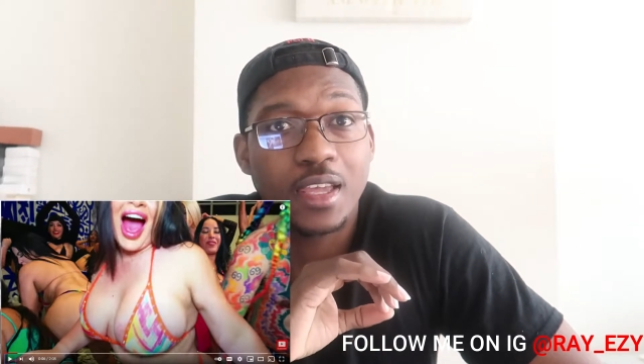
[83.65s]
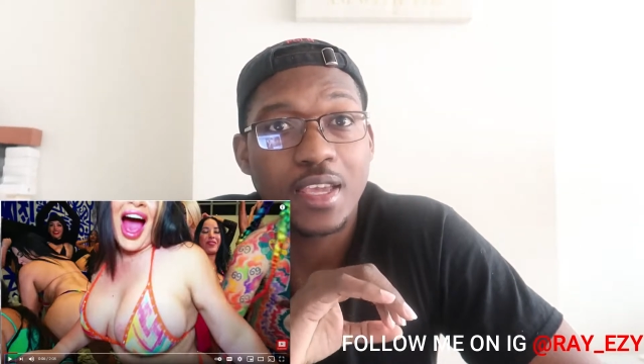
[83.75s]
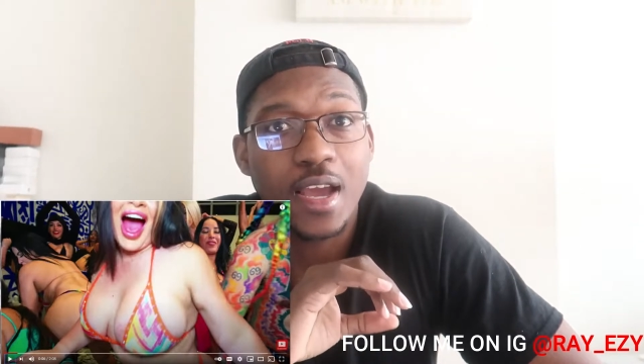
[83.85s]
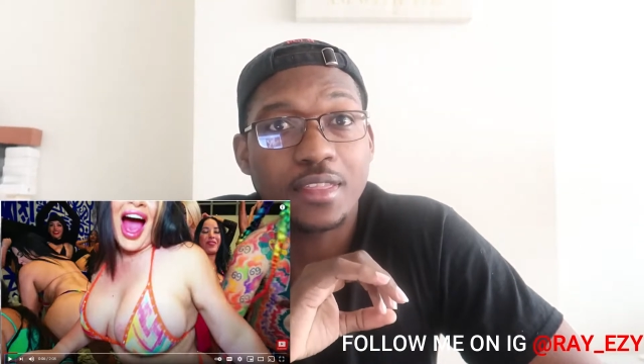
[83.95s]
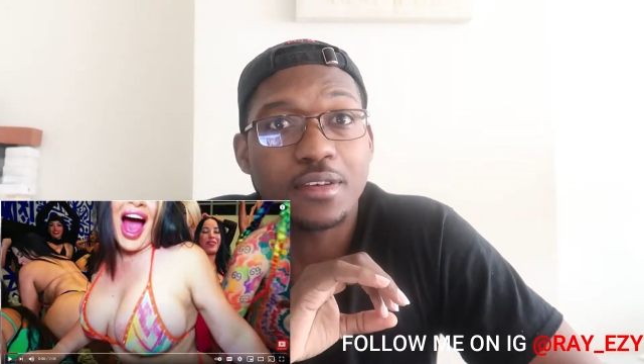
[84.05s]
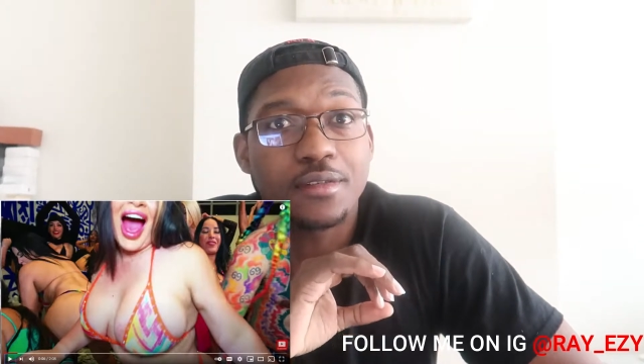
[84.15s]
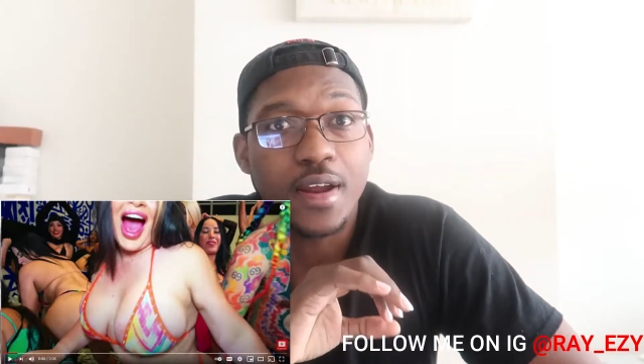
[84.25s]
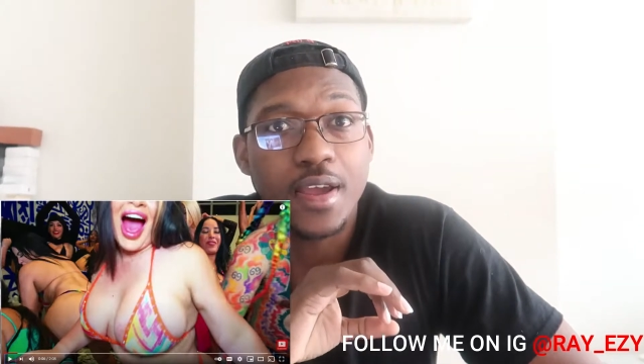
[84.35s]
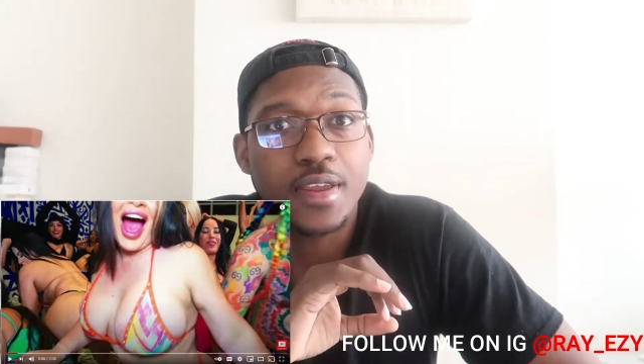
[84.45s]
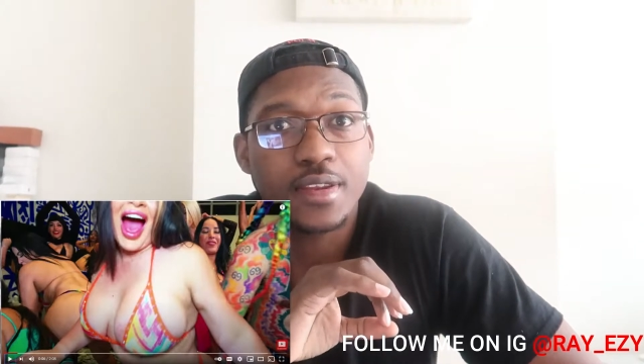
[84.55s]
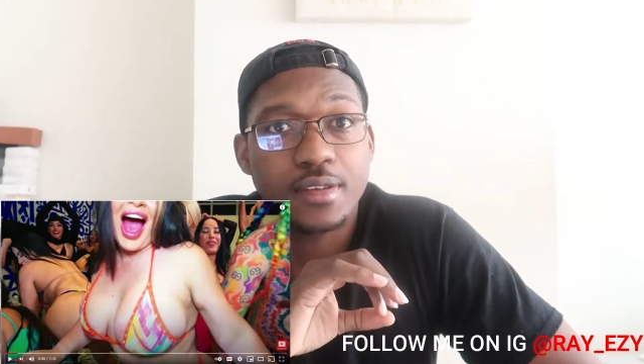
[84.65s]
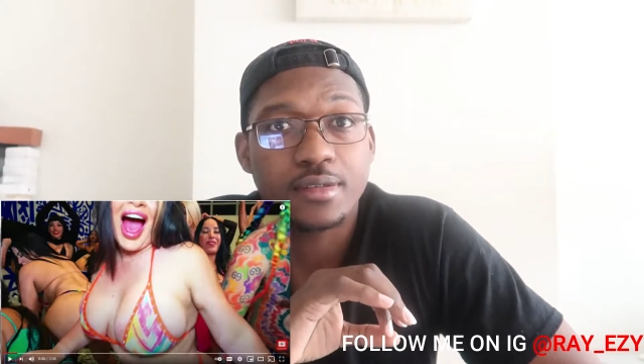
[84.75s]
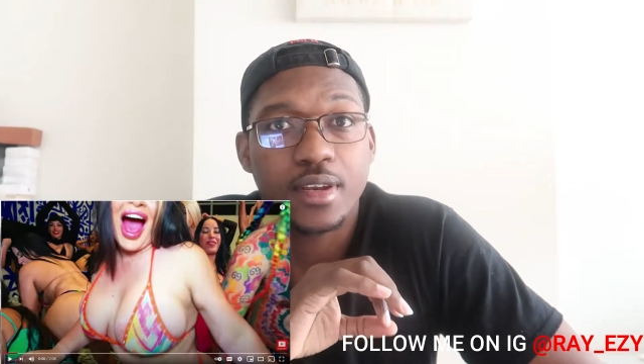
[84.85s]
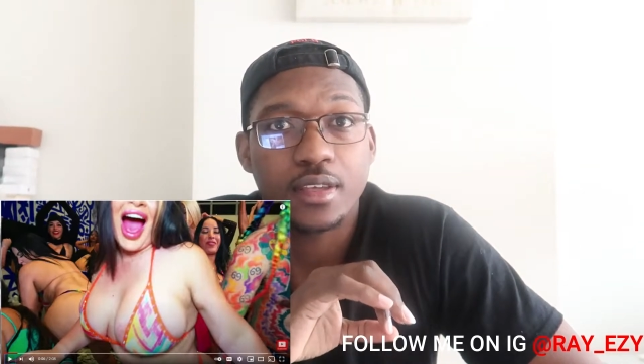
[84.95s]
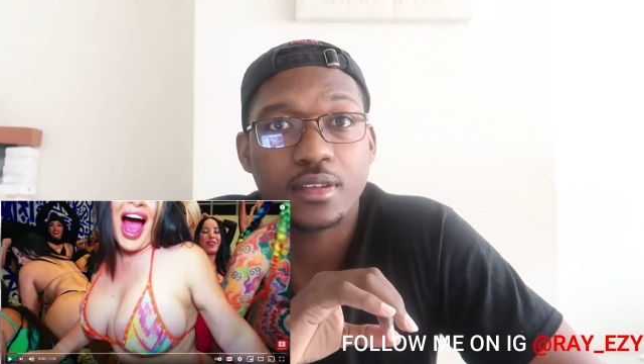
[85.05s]
he got the right
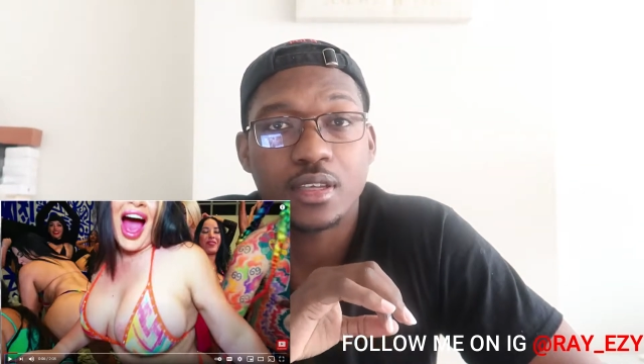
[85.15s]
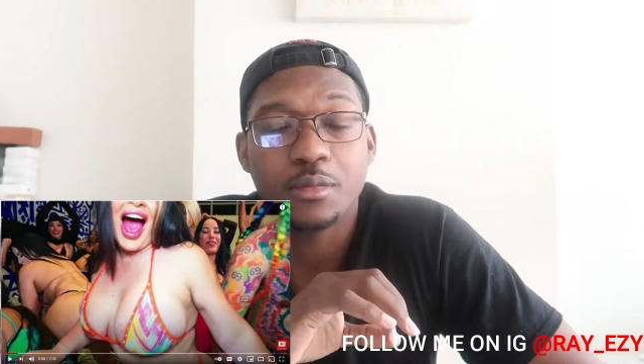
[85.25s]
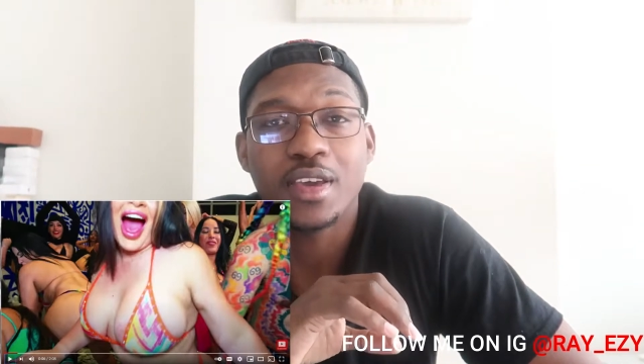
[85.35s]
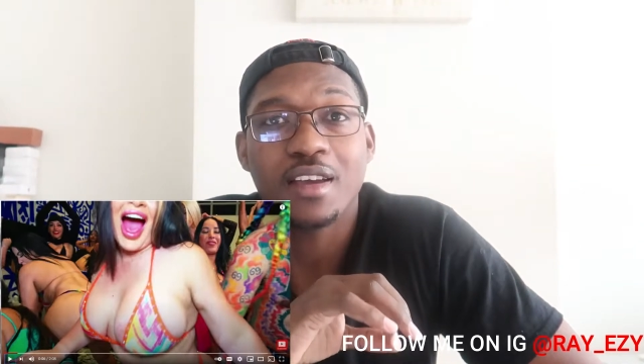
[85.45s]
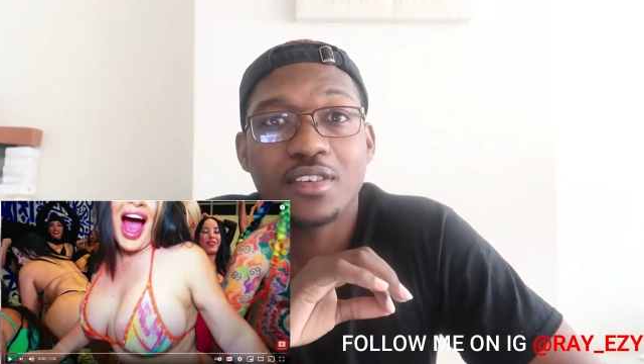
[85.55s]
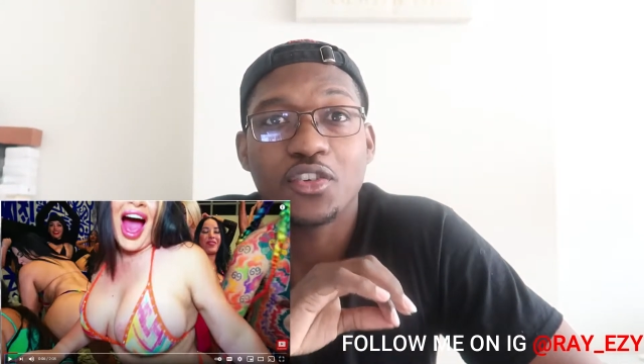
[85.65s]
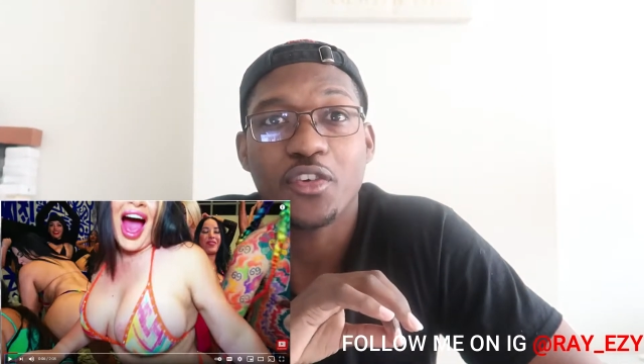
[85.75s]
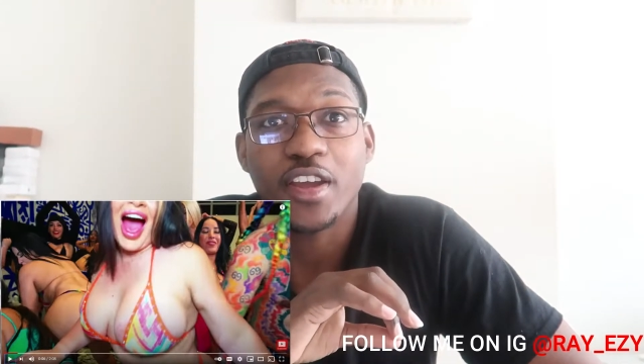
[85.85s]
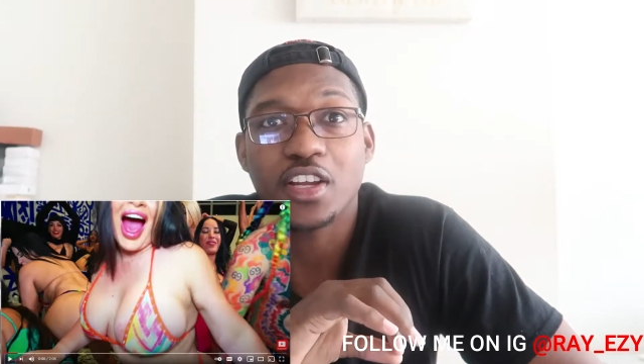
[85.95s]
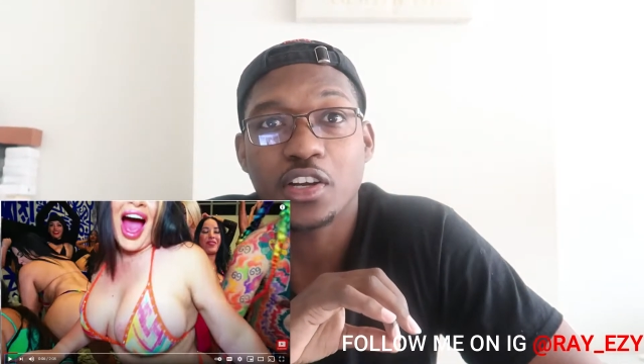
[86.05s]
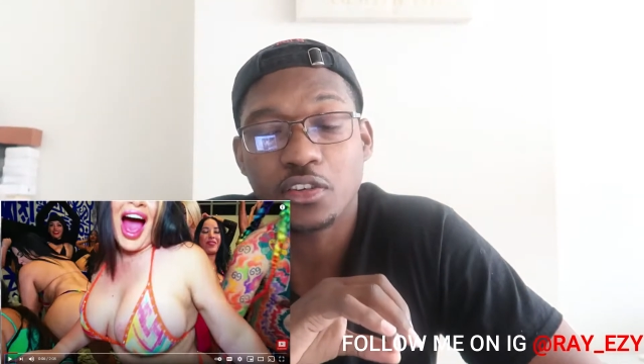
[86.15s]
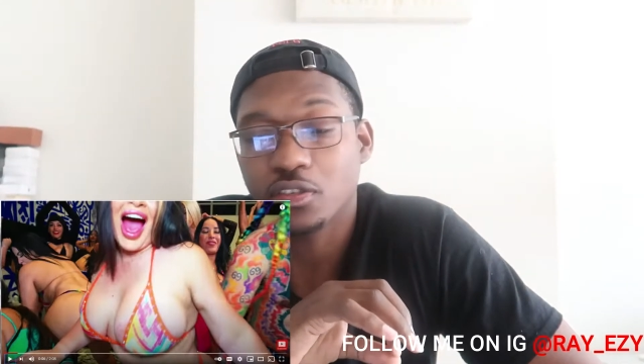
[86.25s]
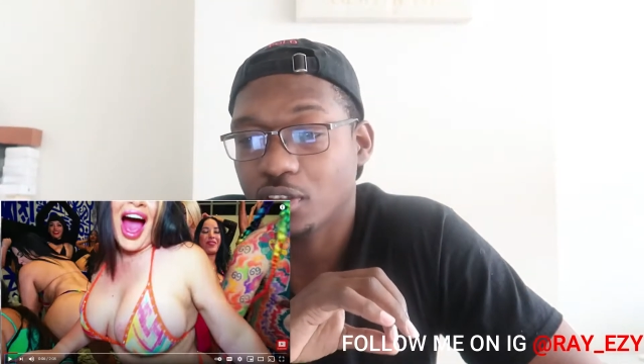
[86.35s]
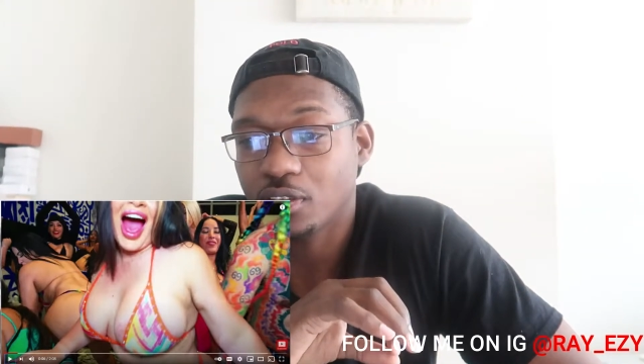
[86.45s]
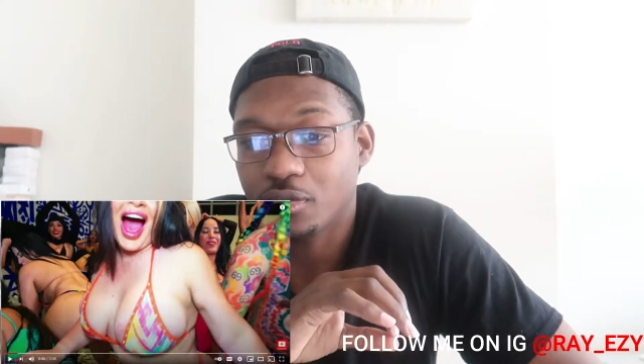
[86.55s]
like he be having the right
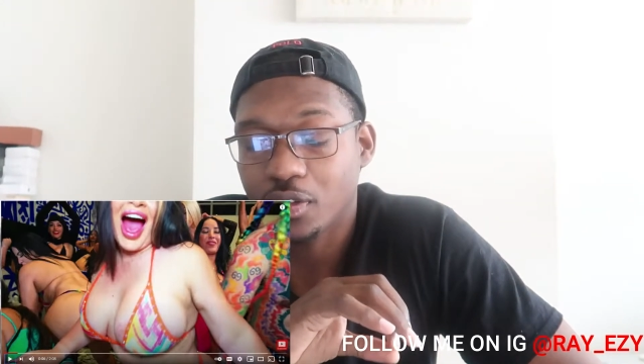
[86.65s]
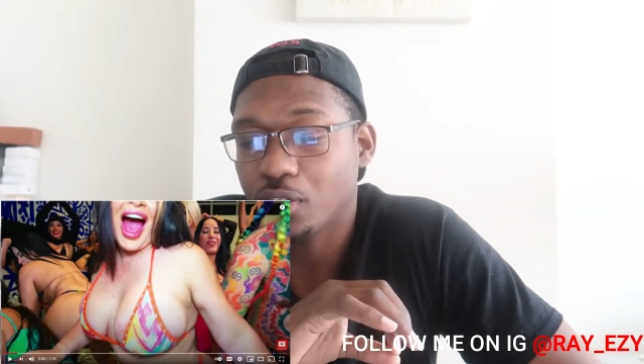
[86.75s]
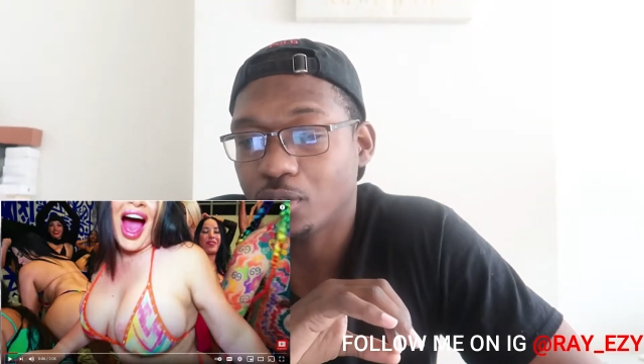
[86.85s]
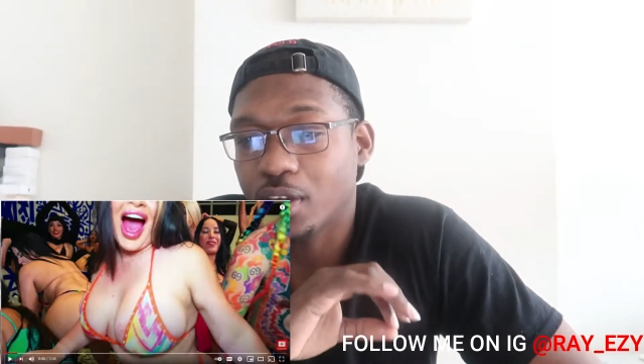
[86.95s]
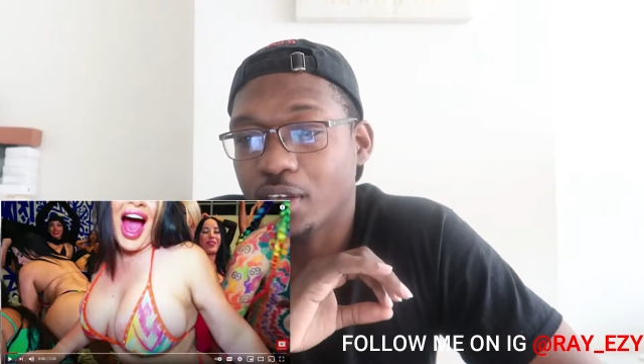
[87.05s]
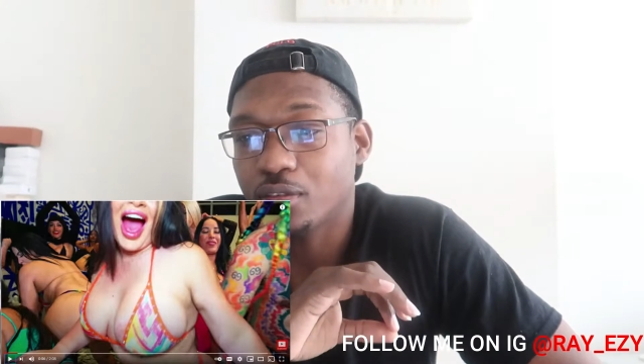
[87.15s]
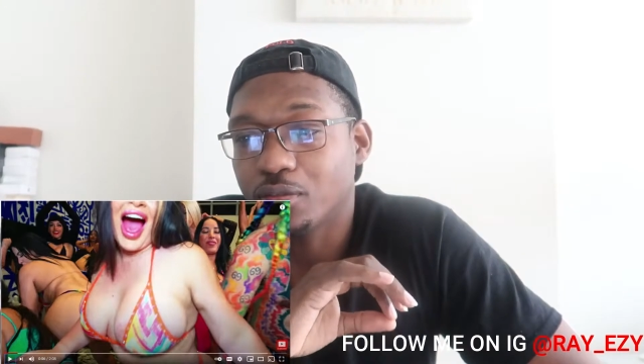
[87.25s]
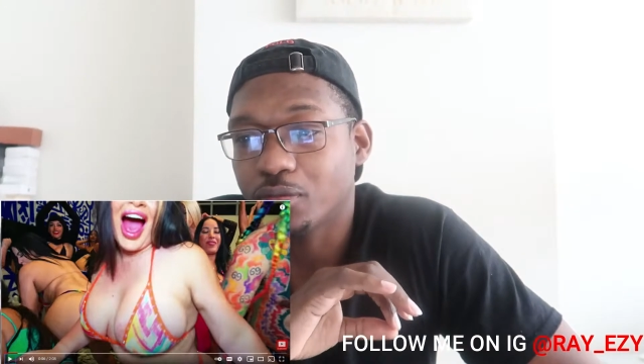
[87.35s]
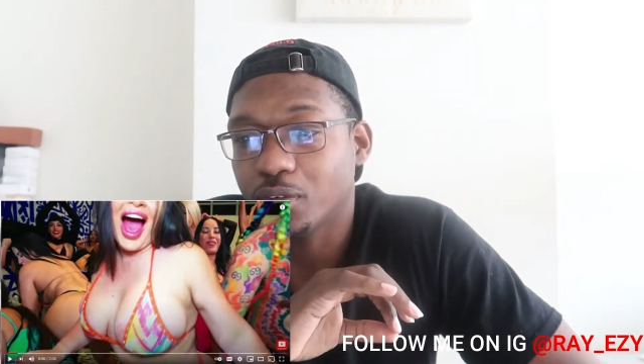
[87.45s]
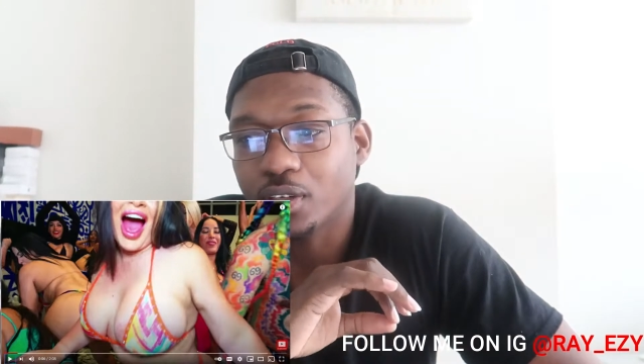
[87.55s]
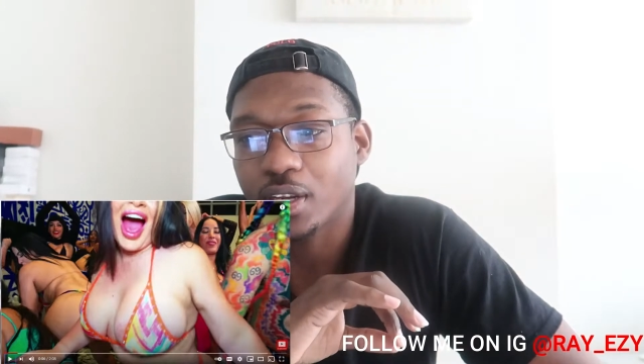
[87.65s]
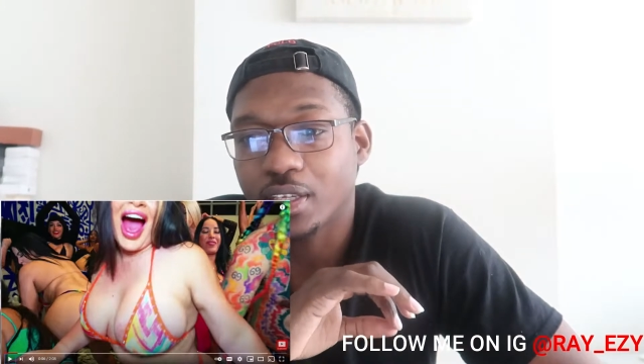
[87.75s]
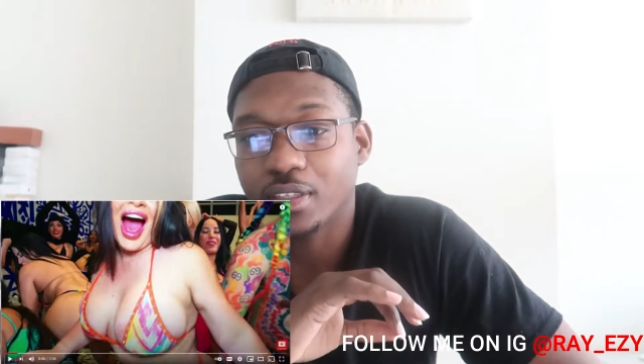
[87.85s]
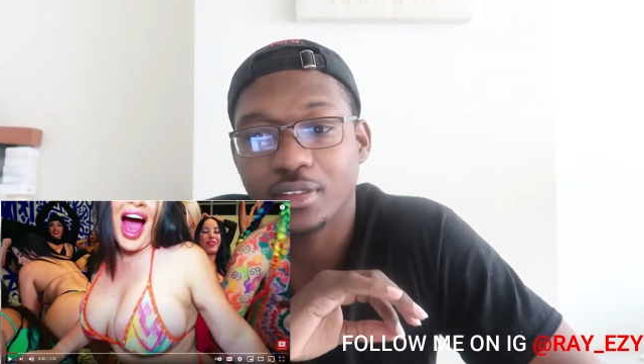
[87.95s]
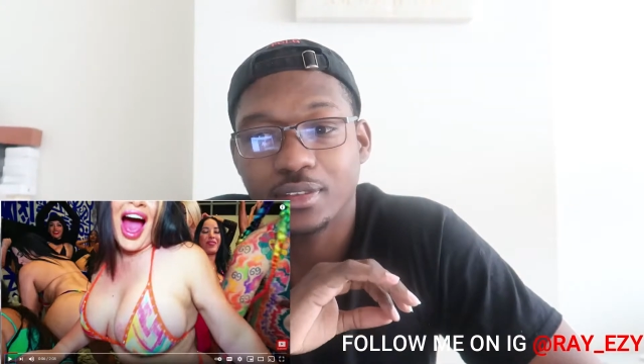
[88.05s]
girls in this video. I ain't gonna front like